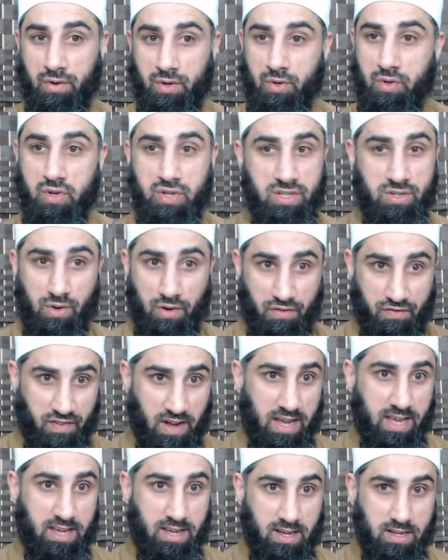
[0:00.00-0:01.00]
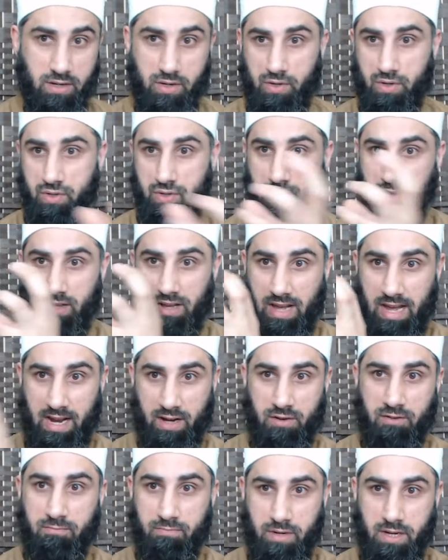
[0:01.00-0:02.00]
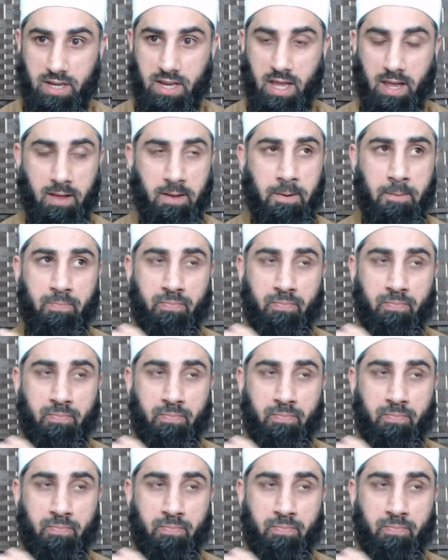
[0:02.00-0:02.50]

you just saw fire and you saw the act of burning.